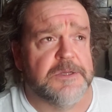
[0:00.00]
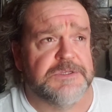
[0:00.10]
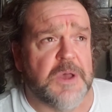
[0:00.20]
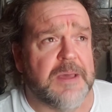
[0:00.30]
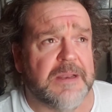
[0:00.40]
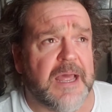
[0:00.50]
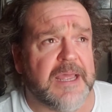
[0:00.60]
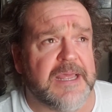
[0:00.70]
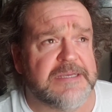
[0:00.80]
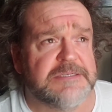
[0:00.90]
So I
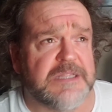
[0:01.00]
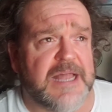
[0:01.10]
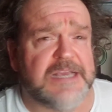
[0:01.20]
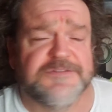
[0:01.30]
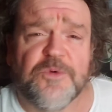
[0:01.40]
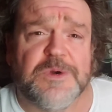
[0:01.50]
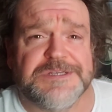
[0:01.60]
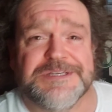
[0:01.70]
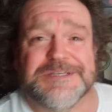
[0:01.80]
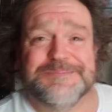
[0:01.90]
guess the last
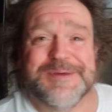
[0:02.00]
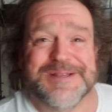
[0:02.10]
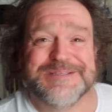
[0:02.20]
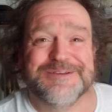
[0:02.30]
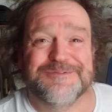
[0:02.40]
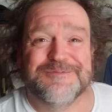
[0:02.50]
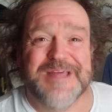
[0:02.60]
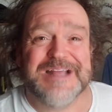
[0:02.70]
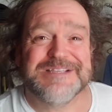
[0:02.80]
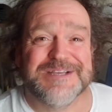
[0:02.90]
46 minutes of
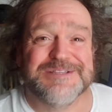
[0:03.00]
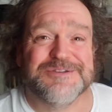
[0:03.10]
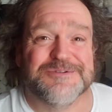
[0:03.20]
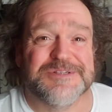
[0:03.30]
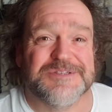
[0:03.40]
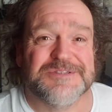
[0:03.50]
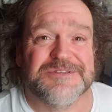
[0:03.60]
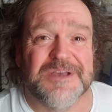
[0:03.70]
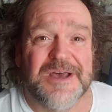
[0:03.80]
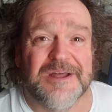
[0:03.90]
that sensor is
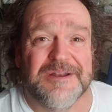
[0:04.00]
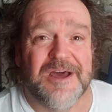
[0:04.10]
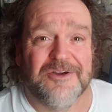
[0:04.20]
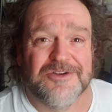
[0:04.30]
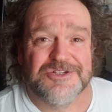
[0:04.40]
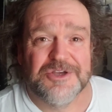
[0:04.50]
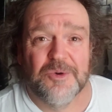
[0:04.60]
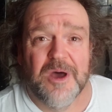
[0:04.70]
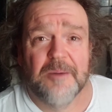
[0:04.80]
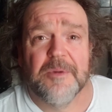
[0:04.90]
not going to
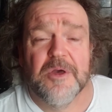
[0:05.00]
show up.